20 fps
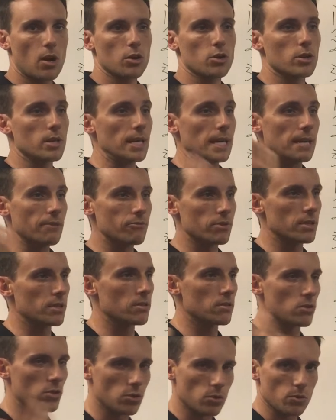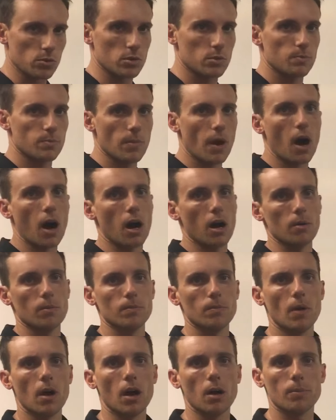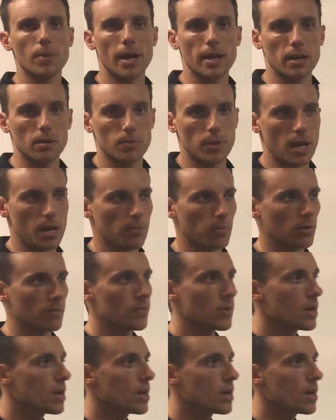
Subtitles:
You can even use pen and paper.